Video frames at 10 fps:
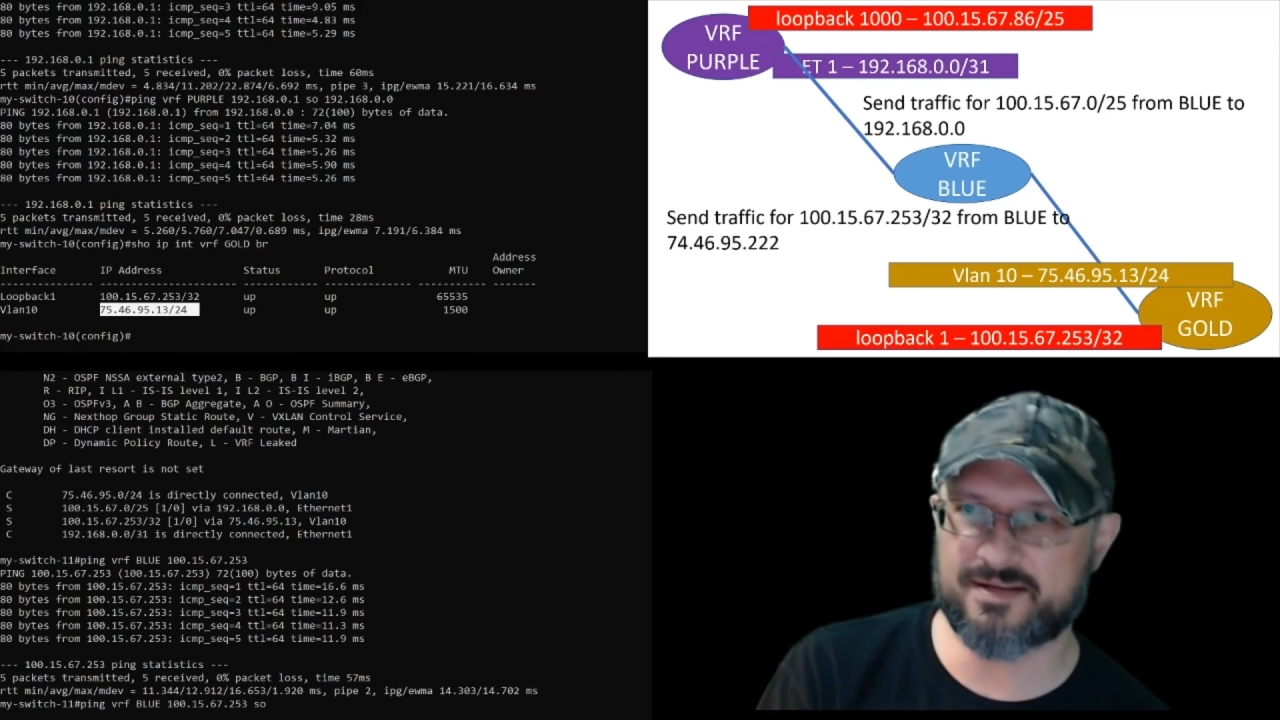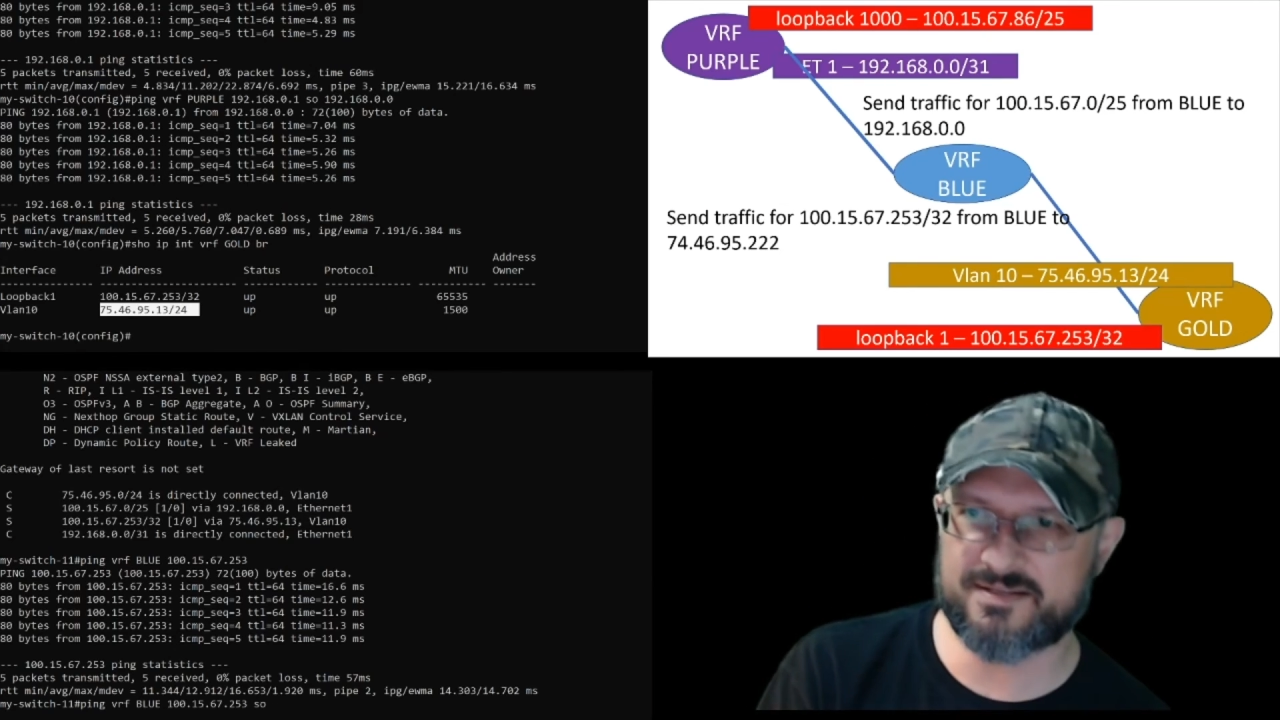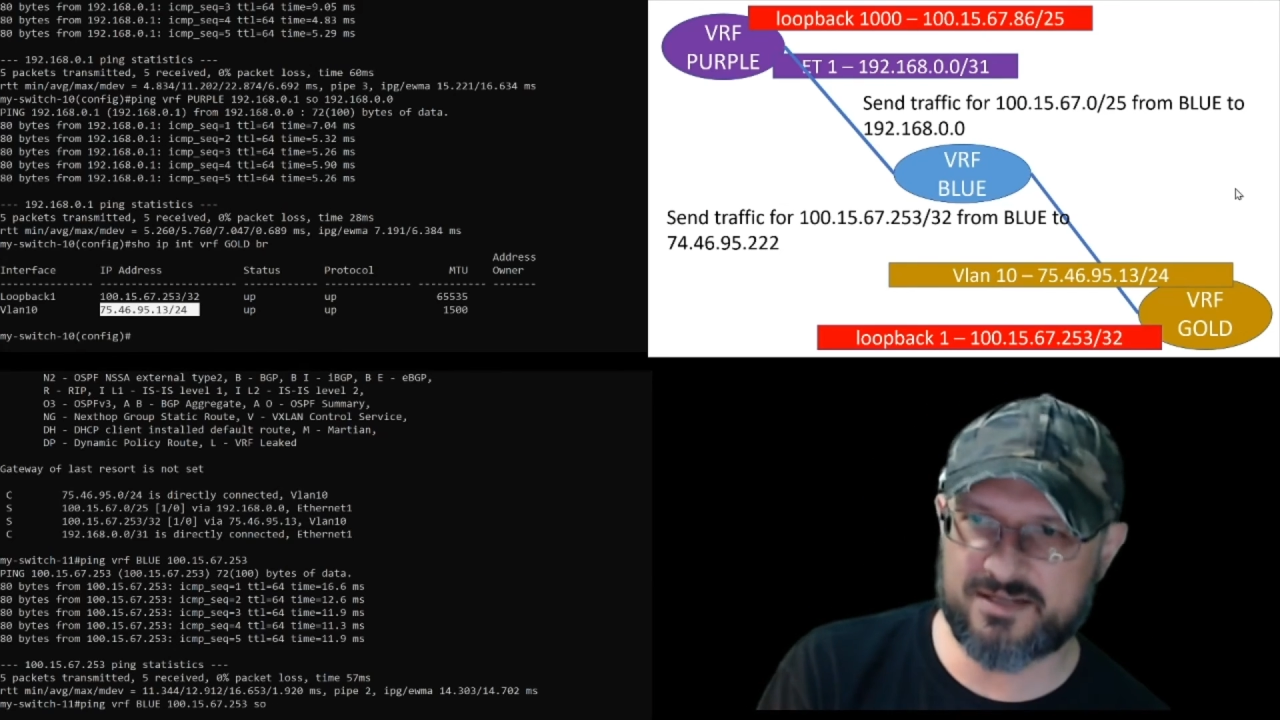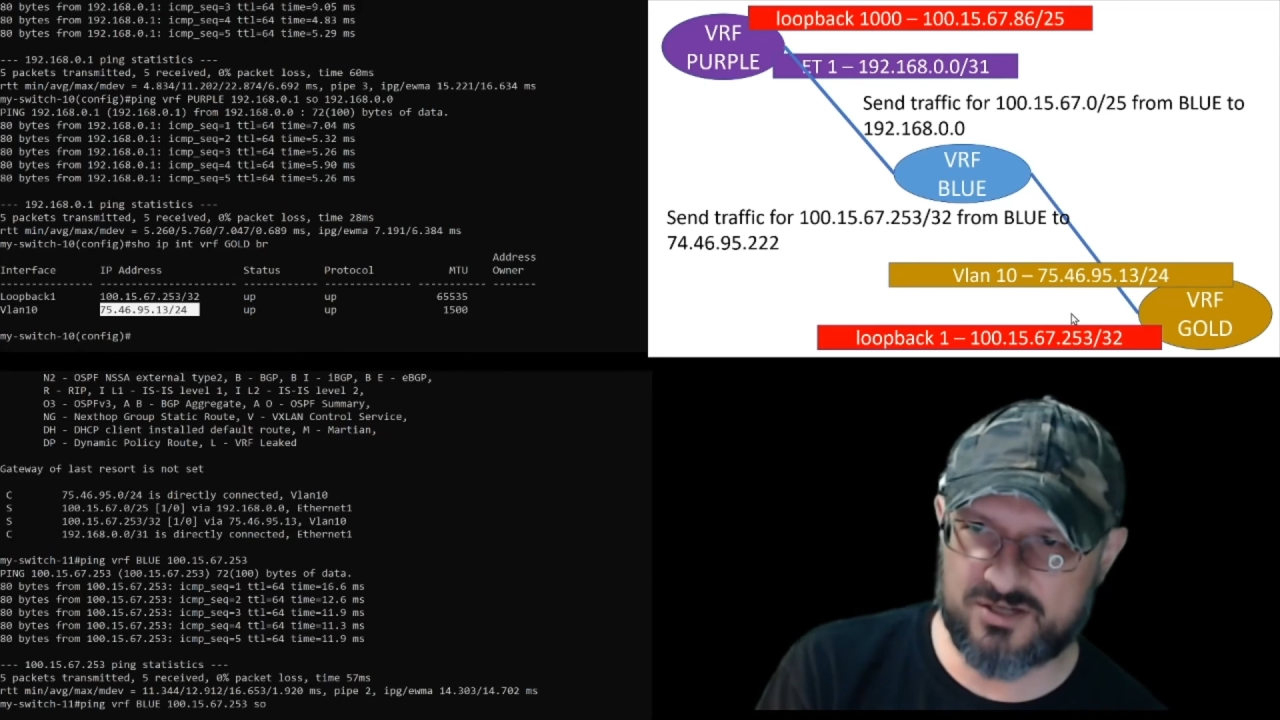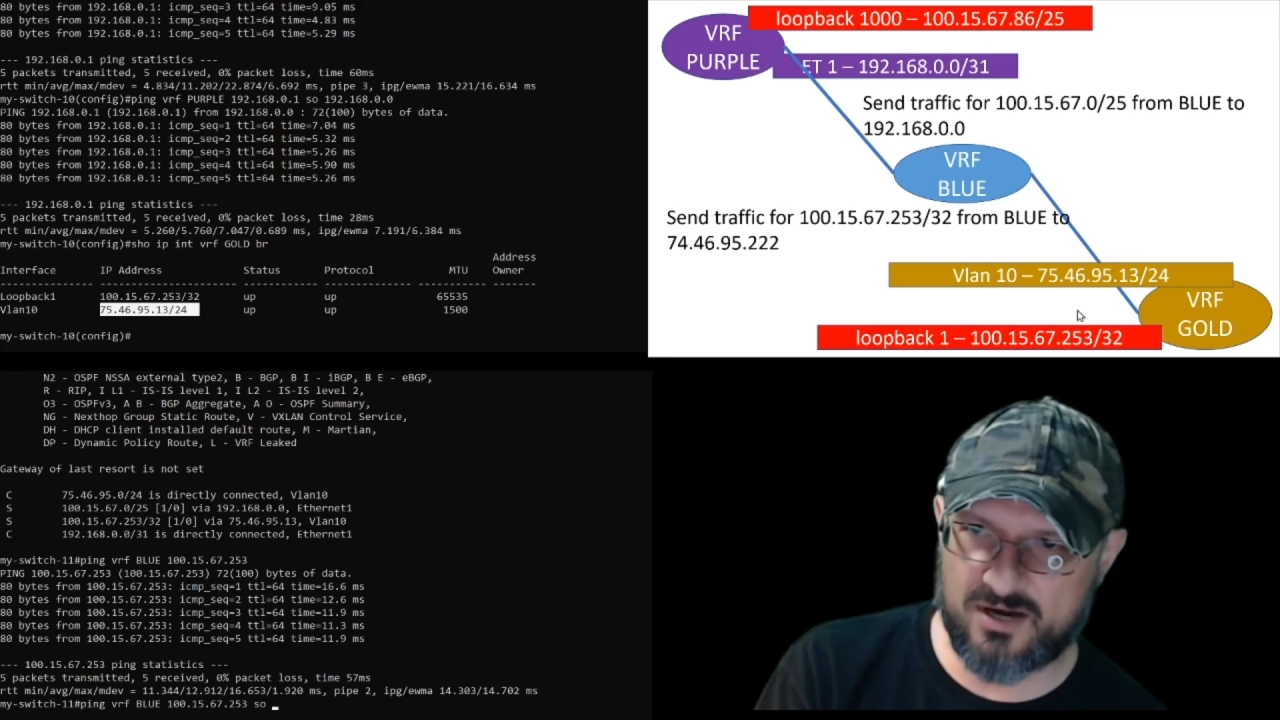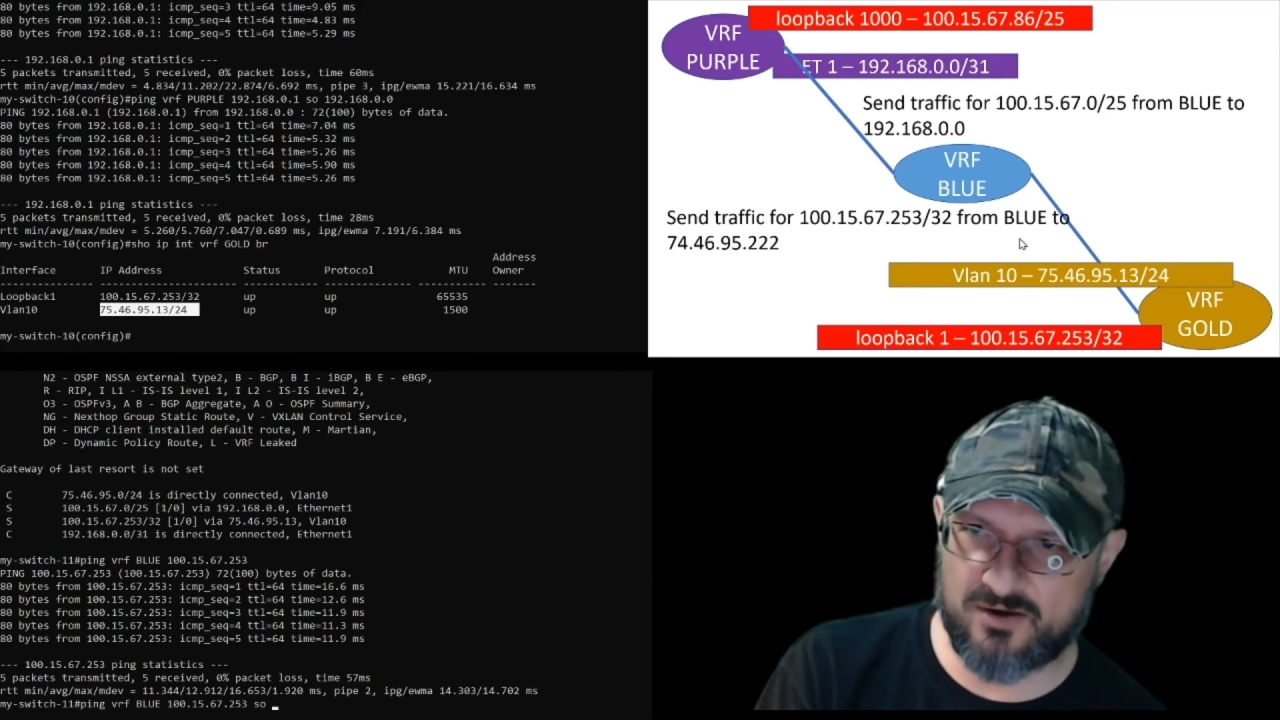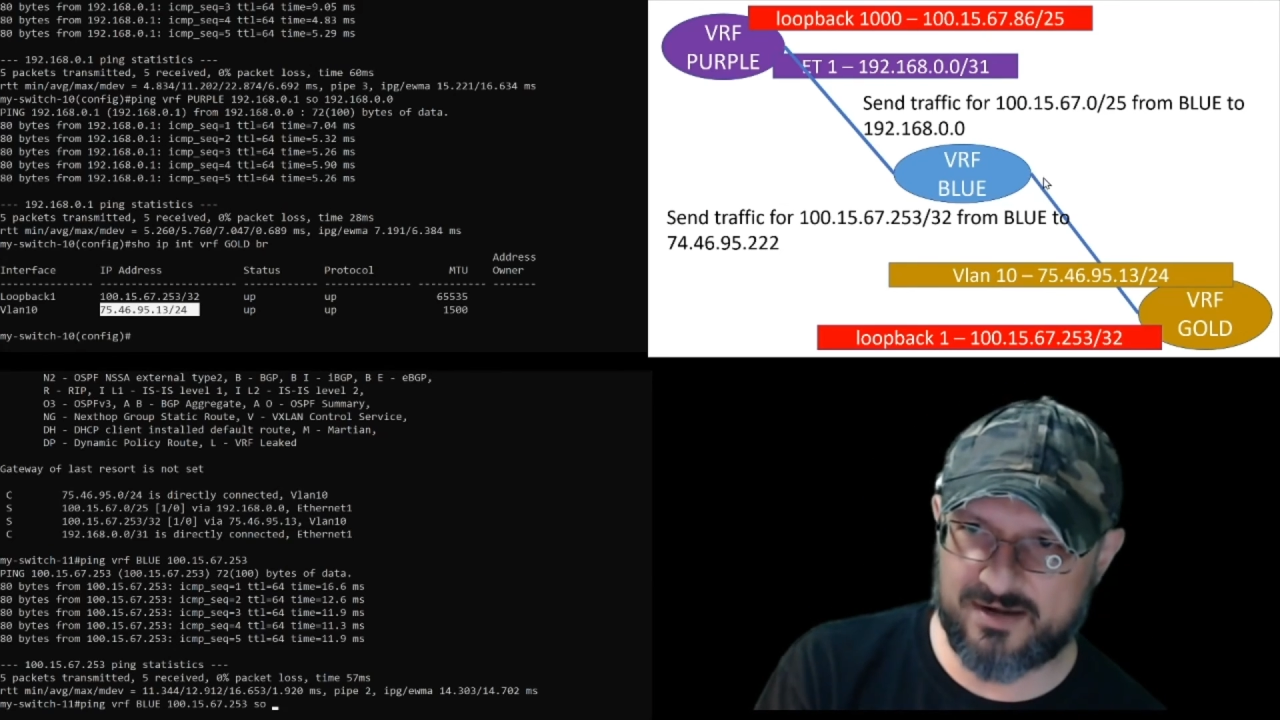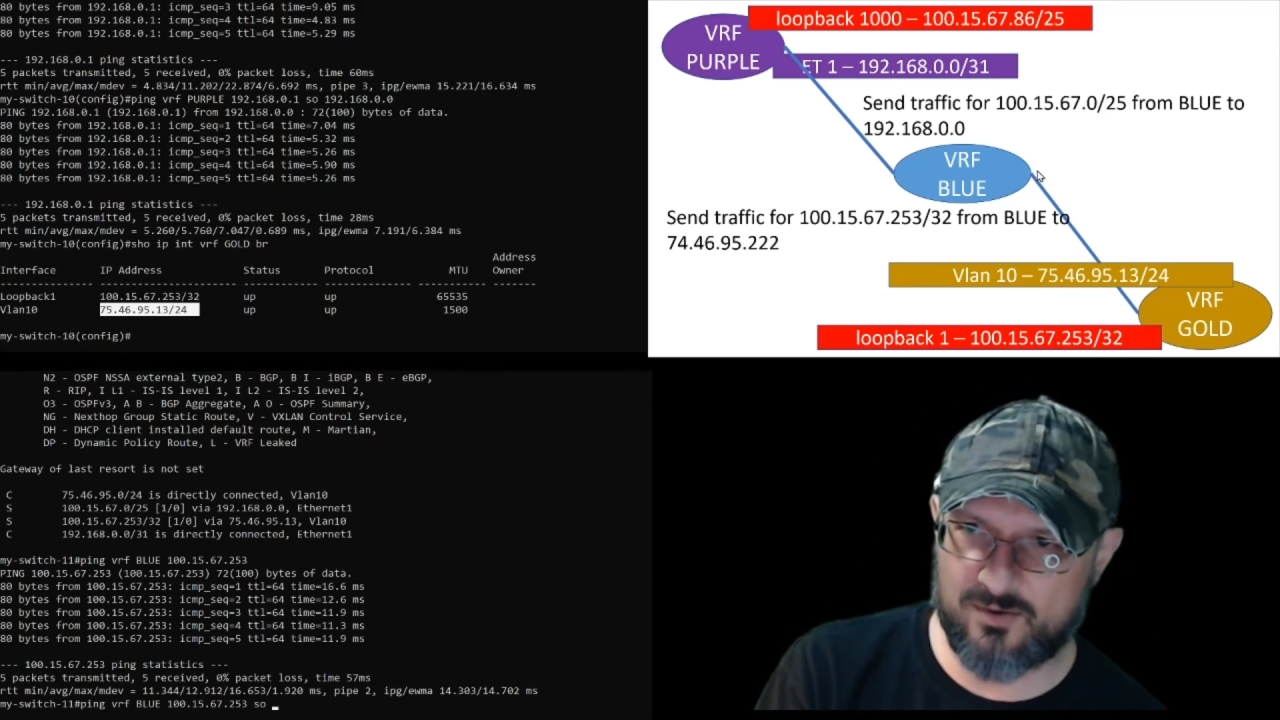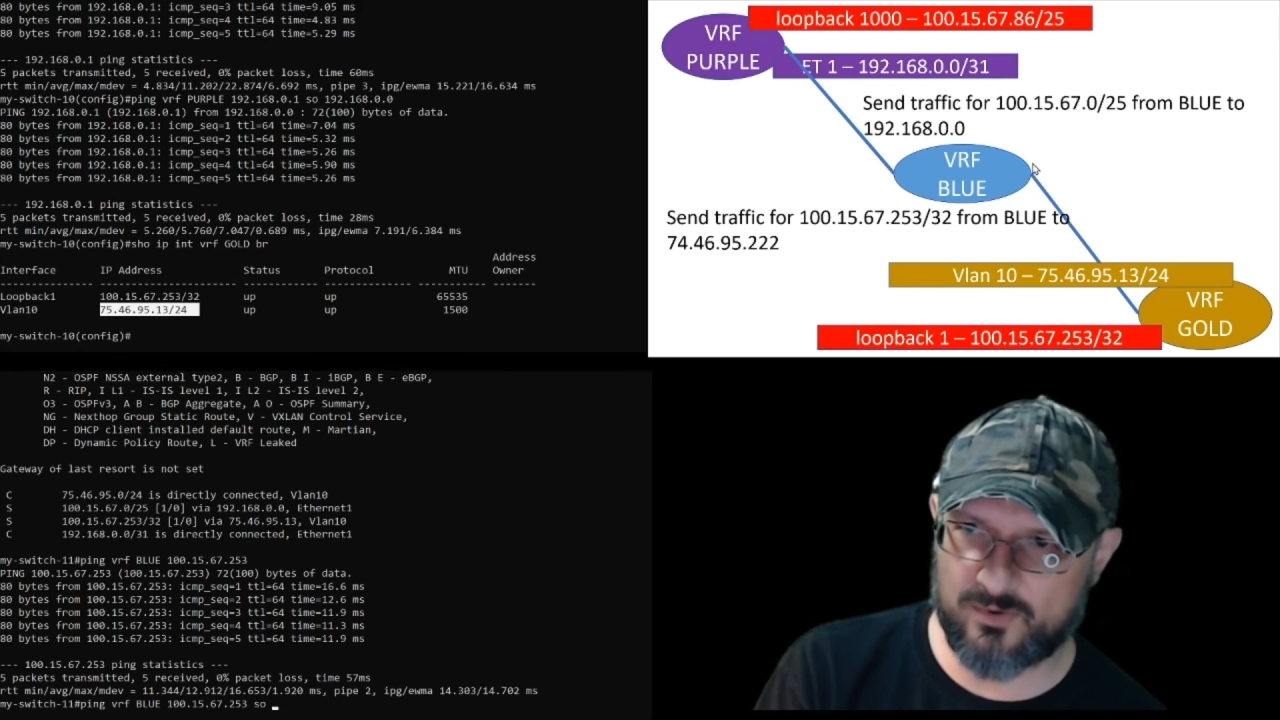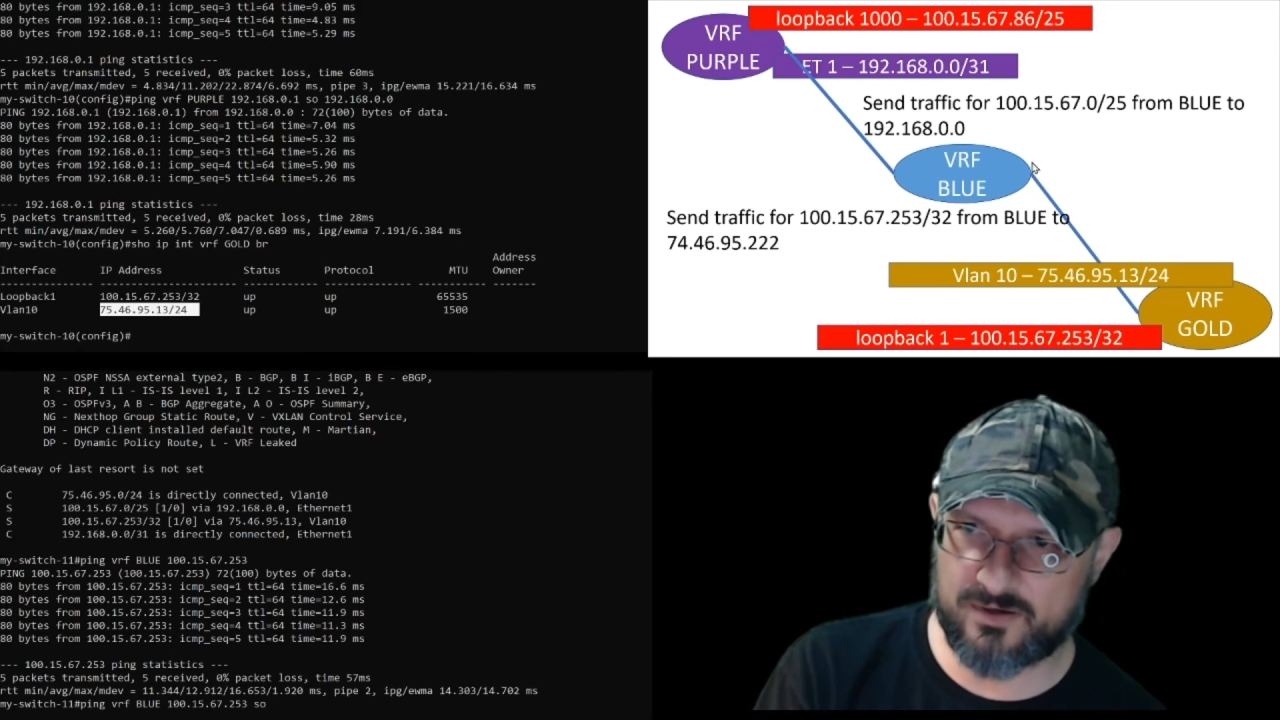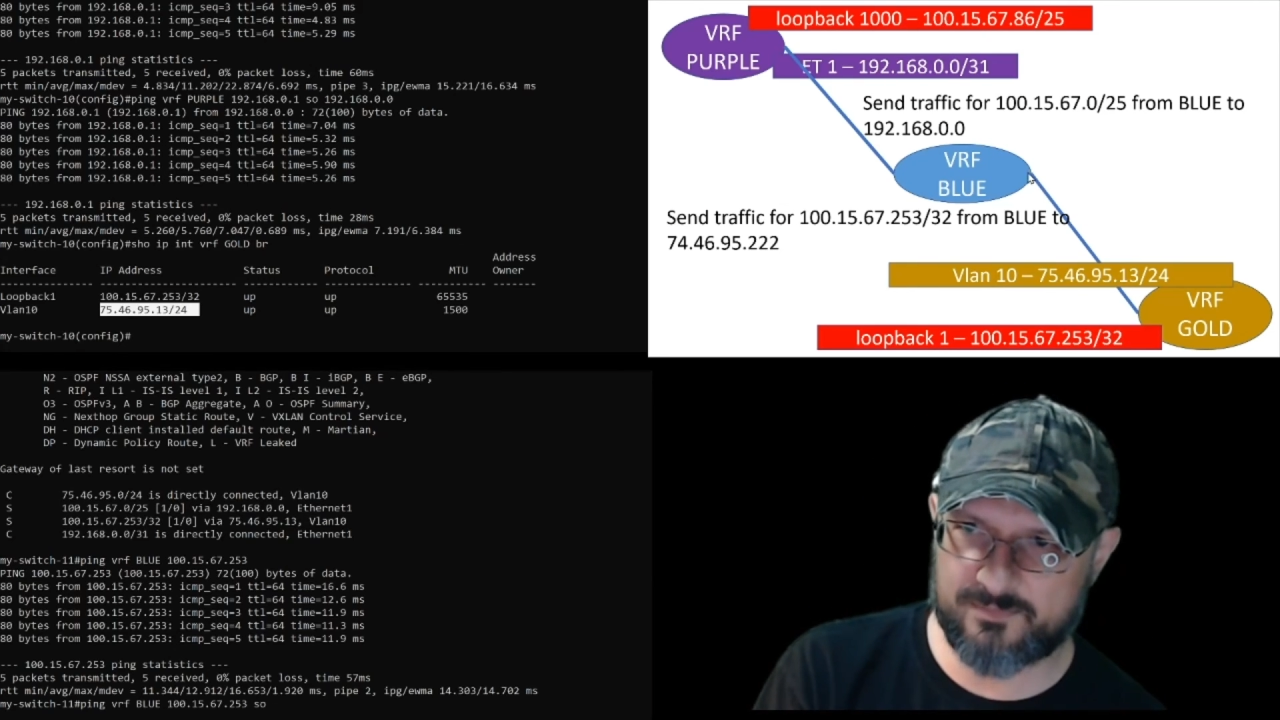They share a network